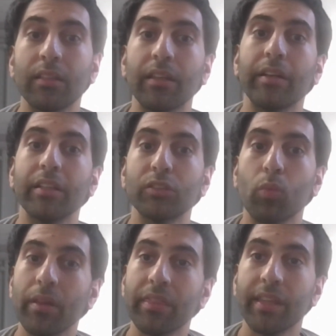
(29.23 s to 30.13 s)
There is
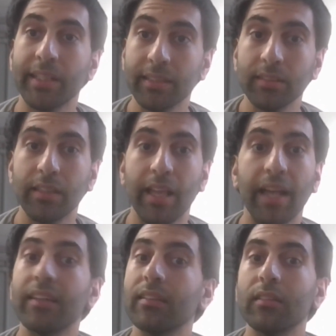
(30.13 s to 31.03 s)
one thing
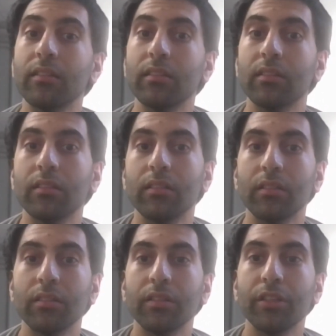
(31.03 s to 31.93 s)
that,
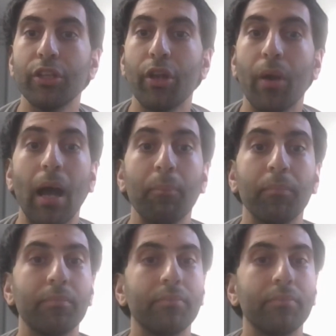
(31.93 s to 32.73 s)
you know,